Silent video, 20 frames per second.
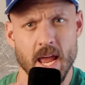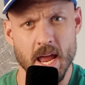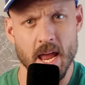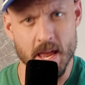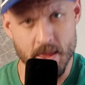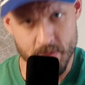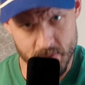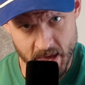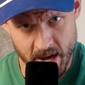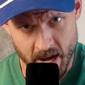
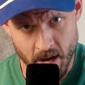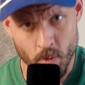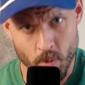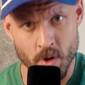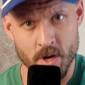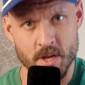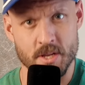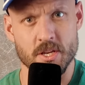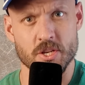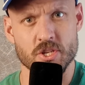and then I
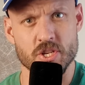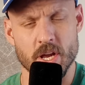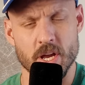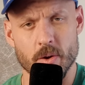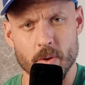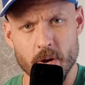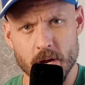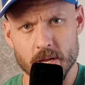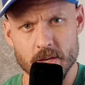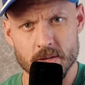want it to
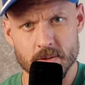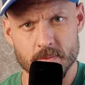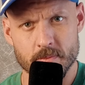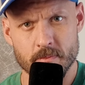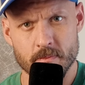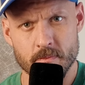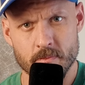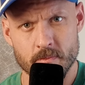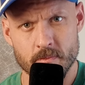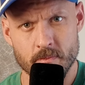generate it.
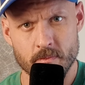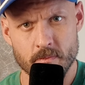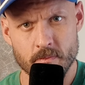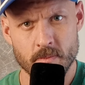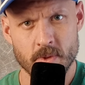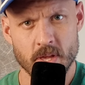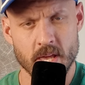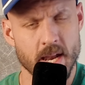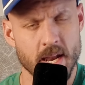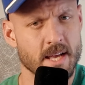
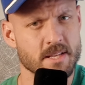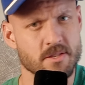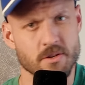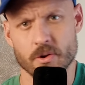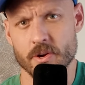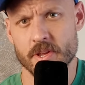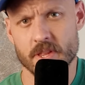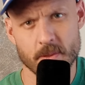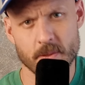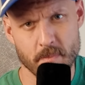It has
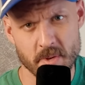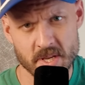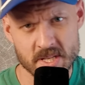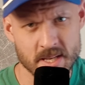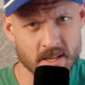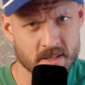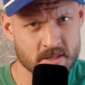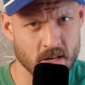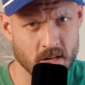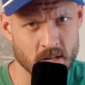already the
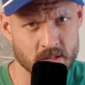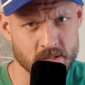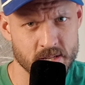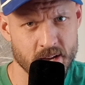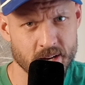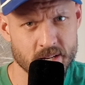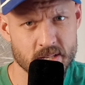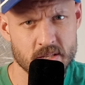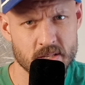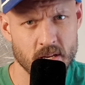business
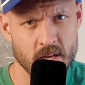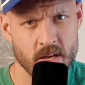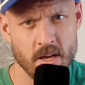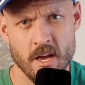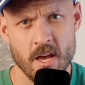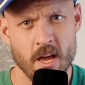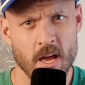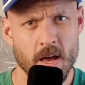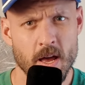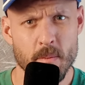context,
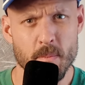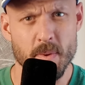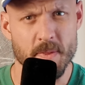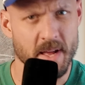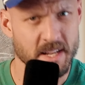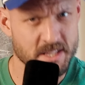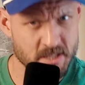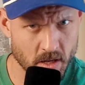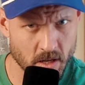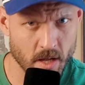but
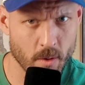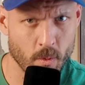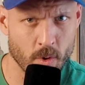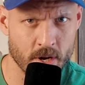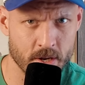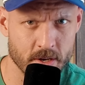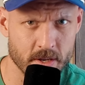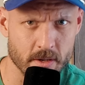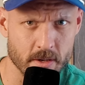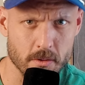that's all I want
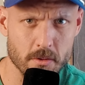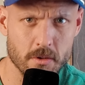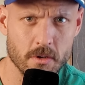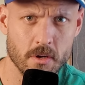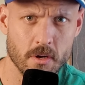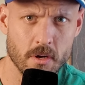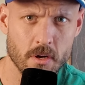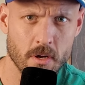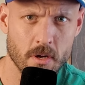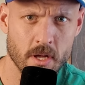to do.
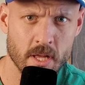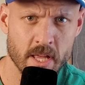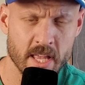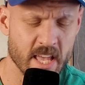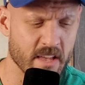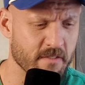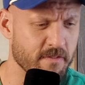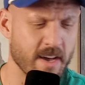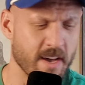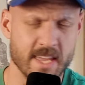
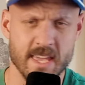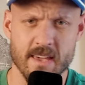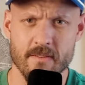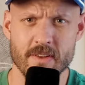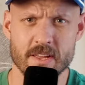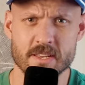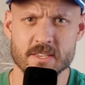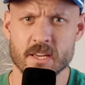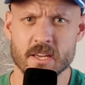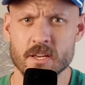If I give
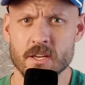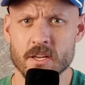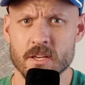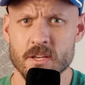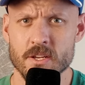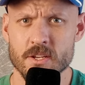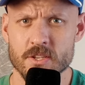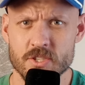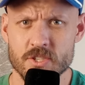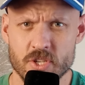it
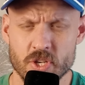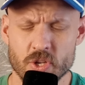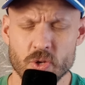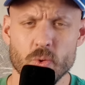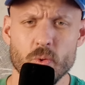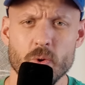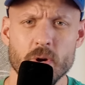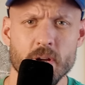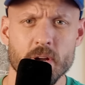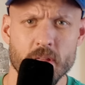
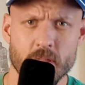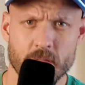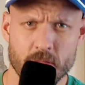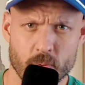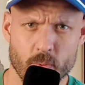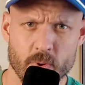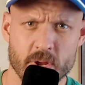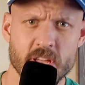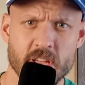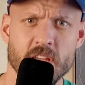2,
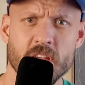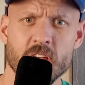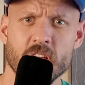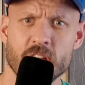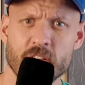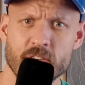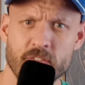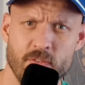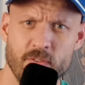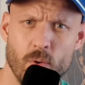3,
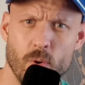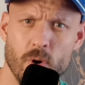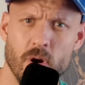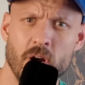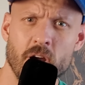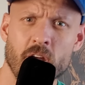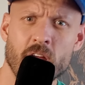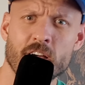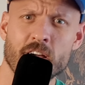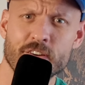
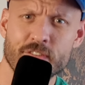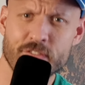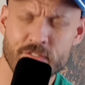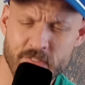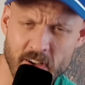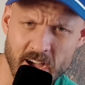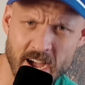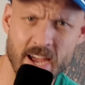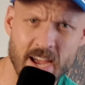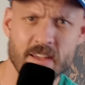4,
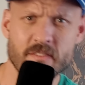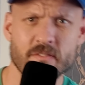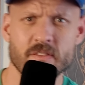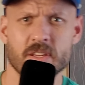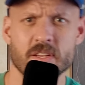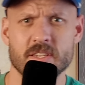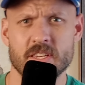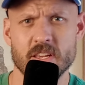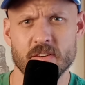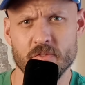
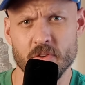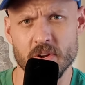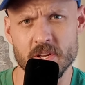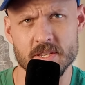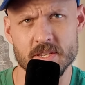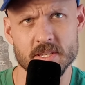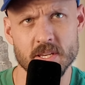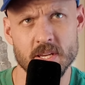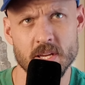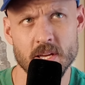5
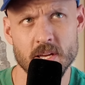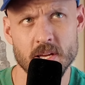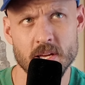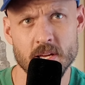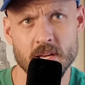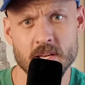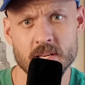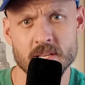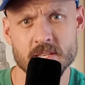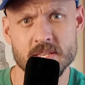different
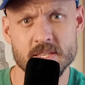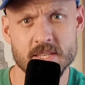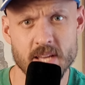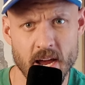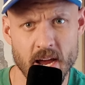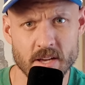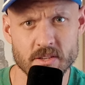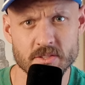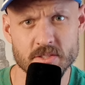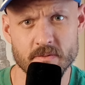
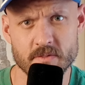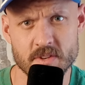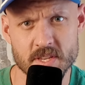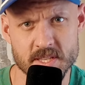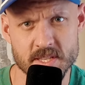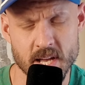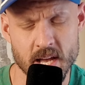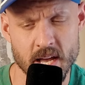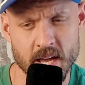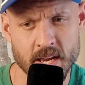styles of
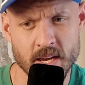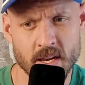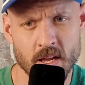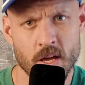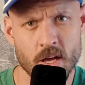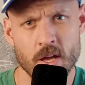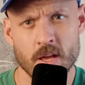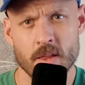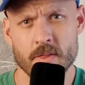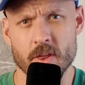design
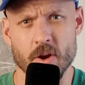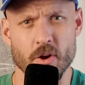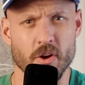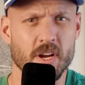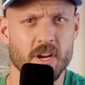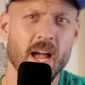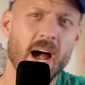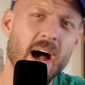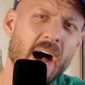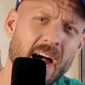that are
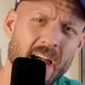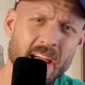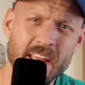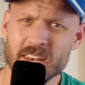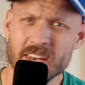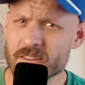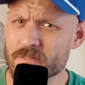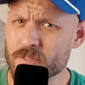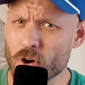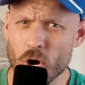
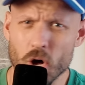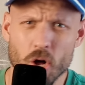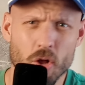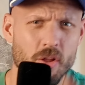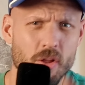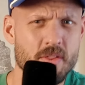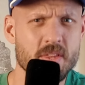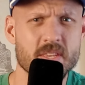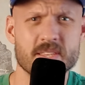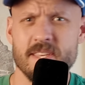kind of
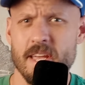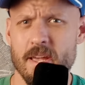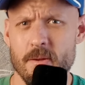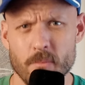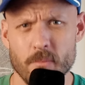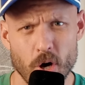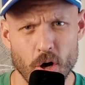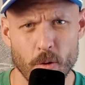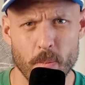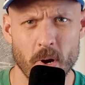all in the same
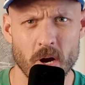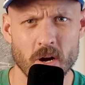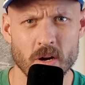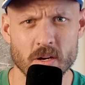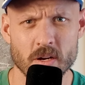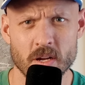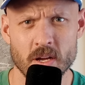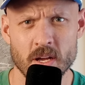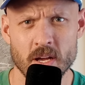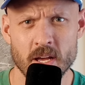ballpark,